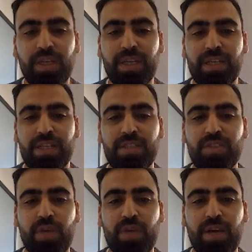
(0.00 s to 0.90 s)
is
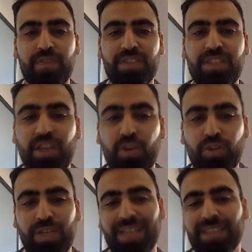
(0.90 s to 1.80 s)
to have zero
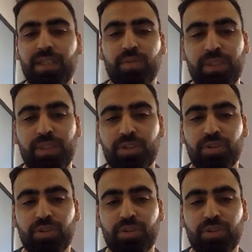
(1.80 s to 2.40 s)
textile waste.